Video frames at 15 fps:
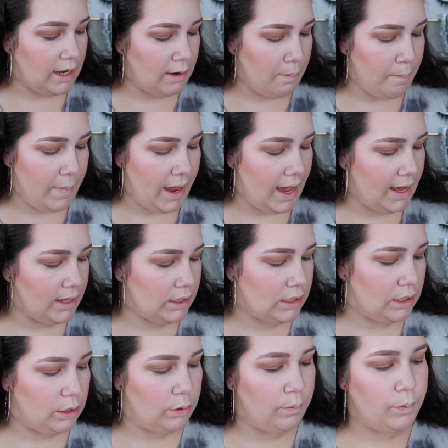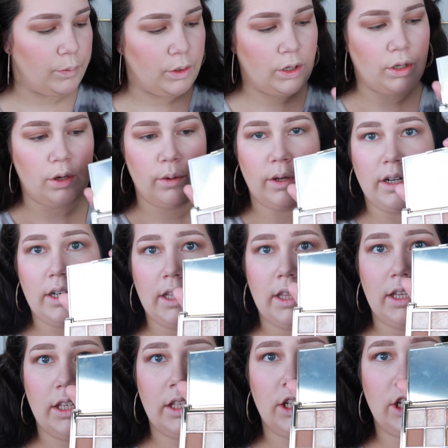in a matte. So I'm gonna go into this